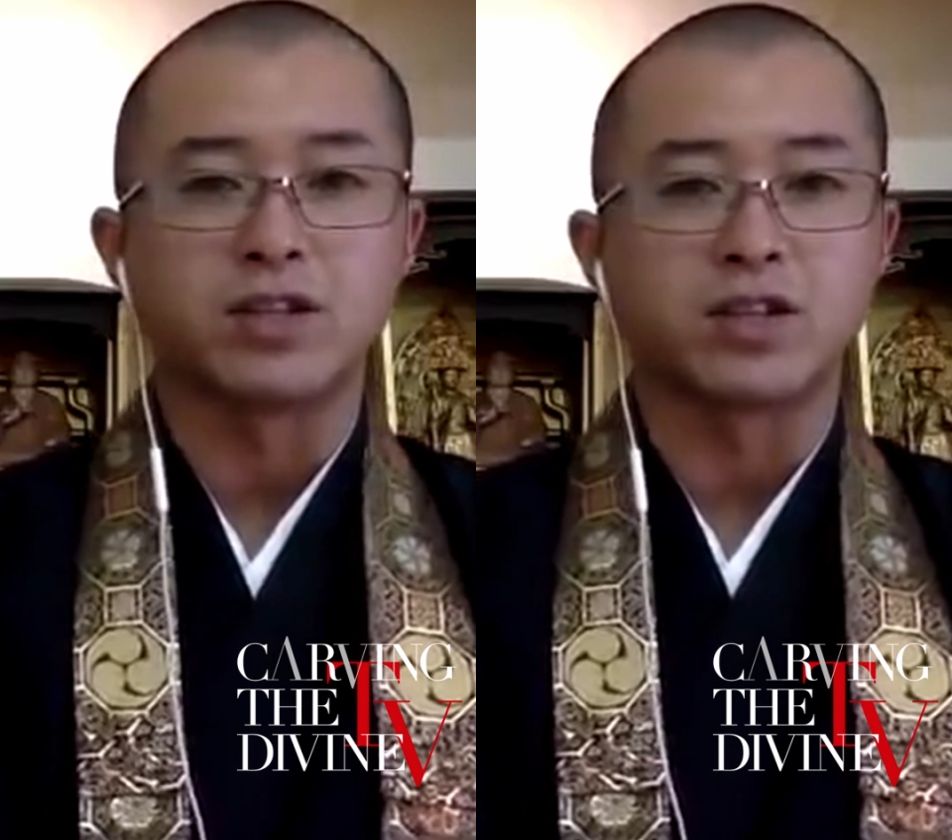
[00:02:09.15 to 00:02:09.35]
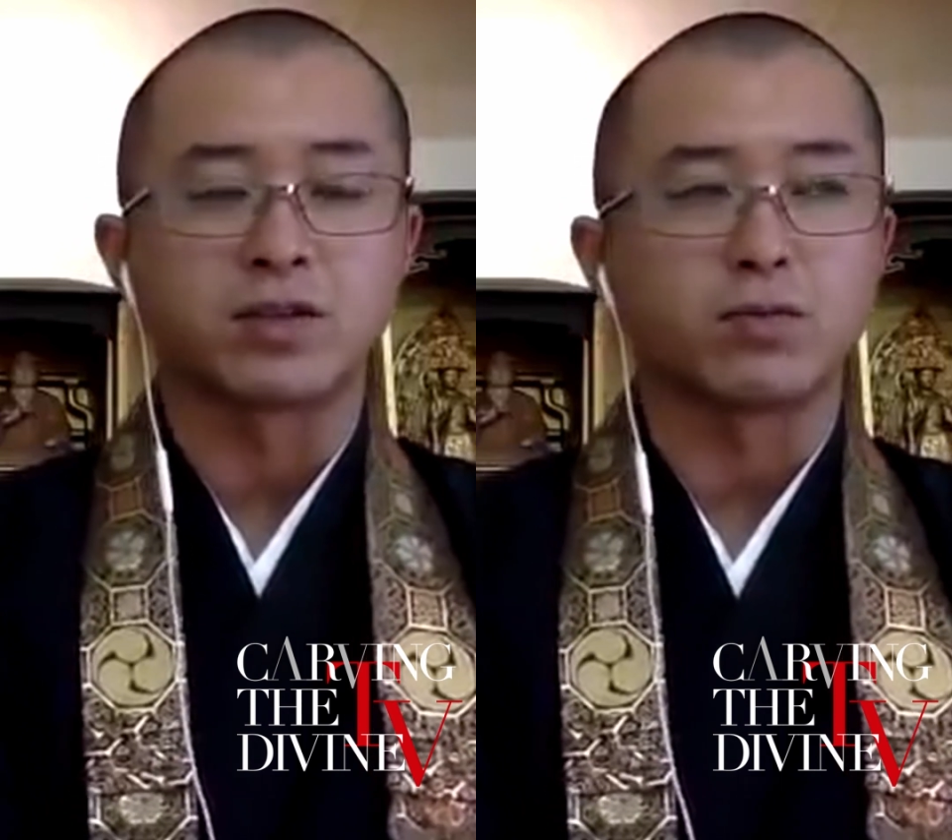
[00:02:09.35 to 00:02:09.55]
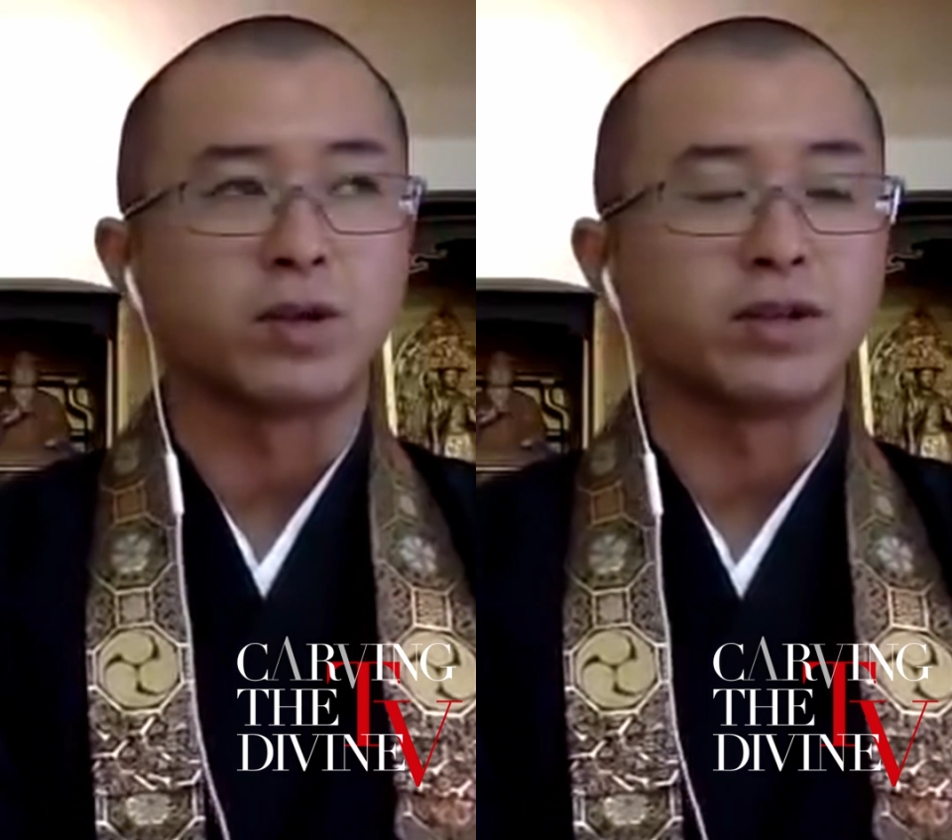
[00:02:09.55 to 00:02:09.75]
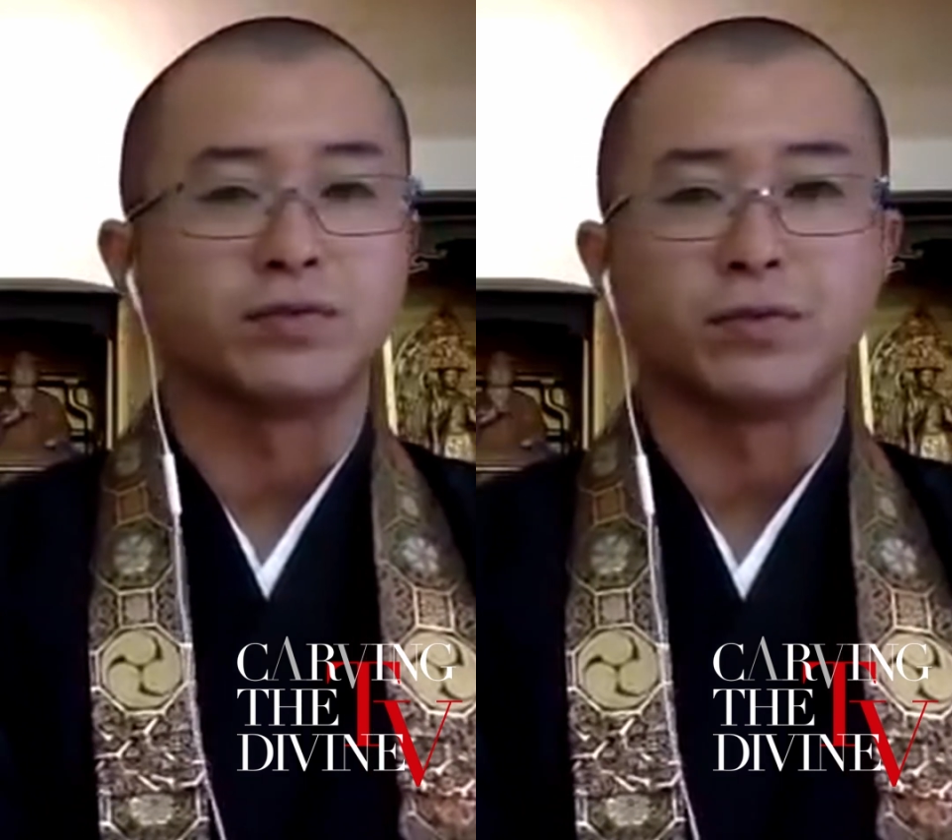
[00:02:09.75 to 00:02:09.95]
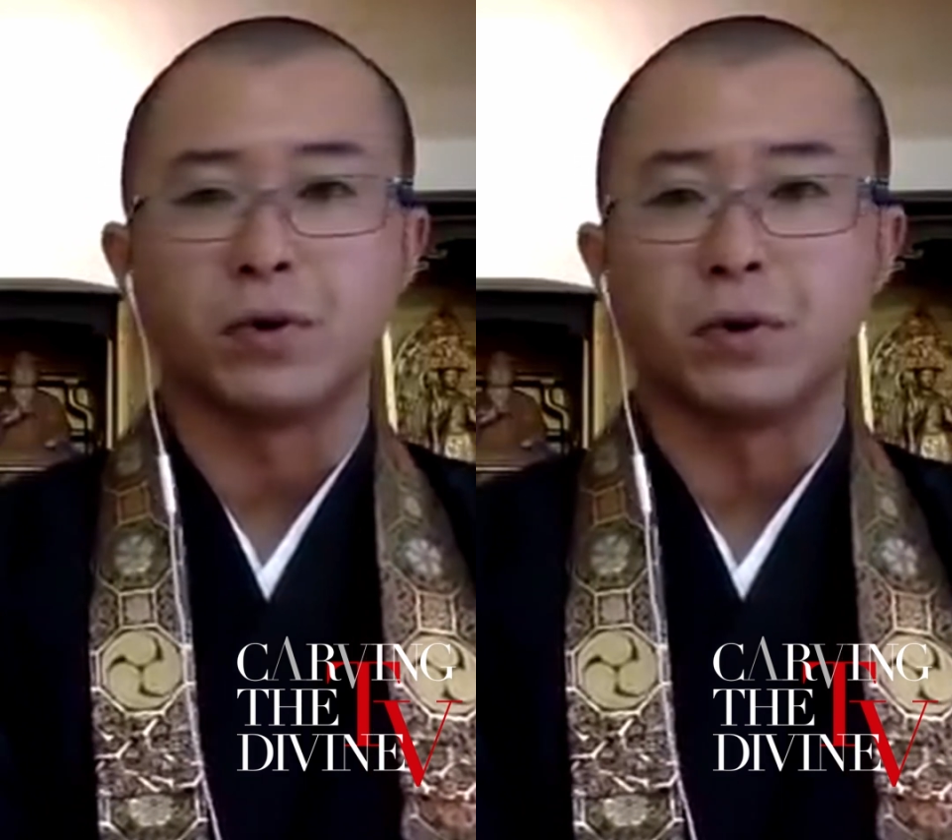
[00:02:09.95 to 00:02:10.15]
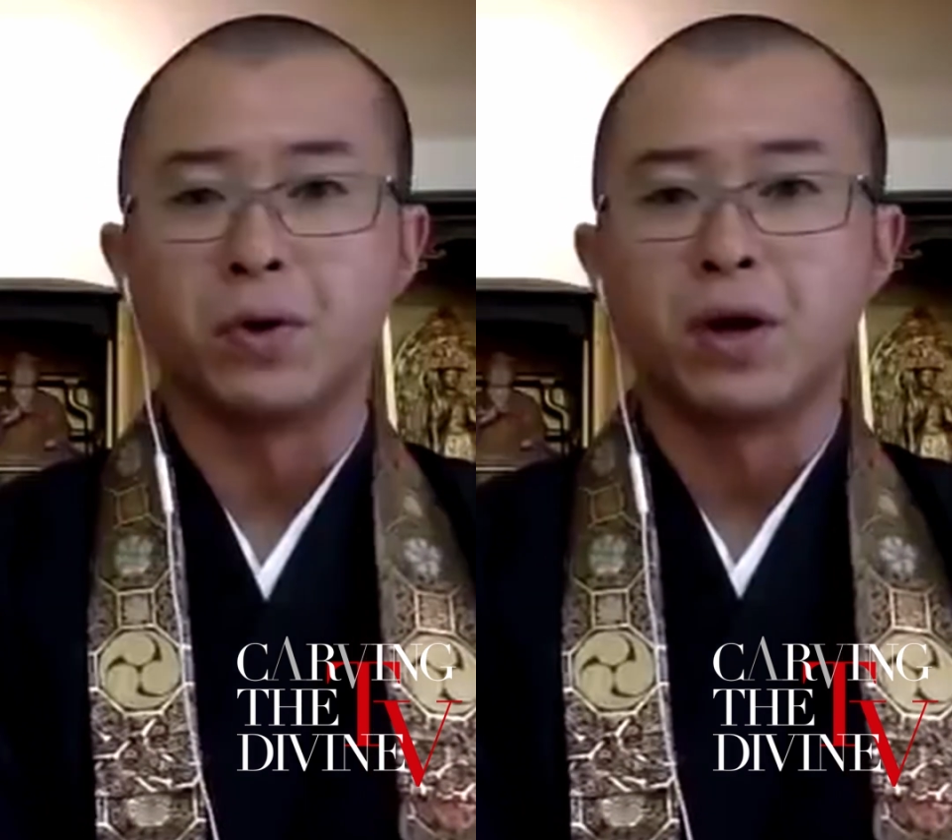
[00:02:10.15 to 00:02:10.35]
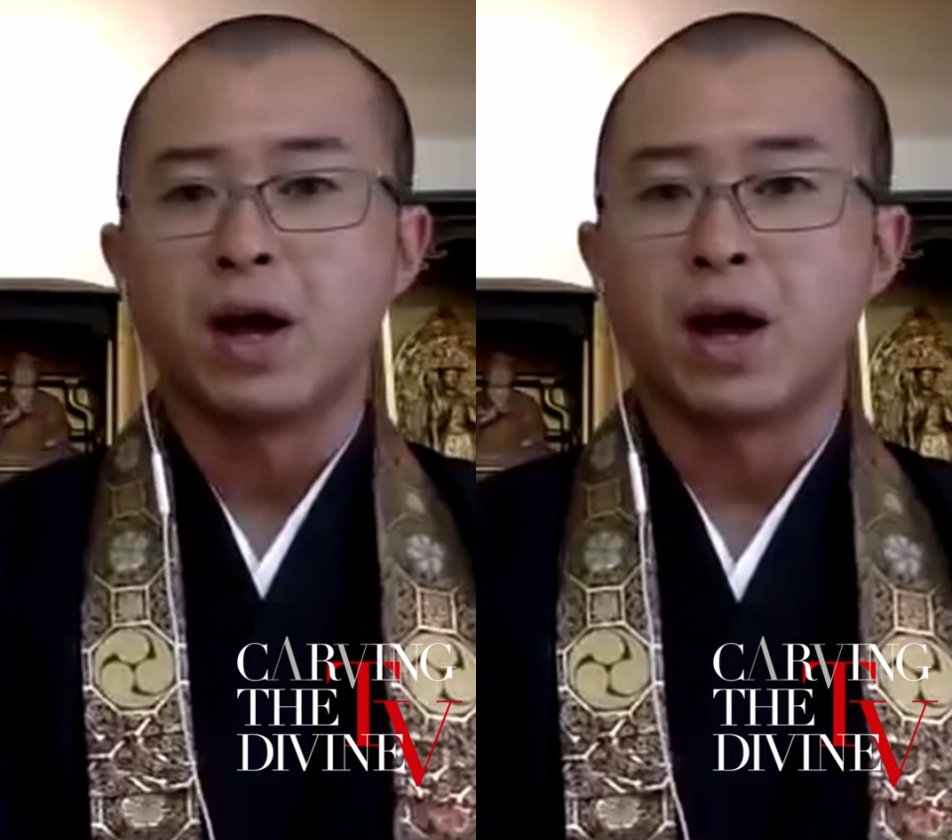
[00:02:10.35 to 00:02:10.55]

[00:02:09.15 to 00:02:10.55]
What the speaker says: this wonderful,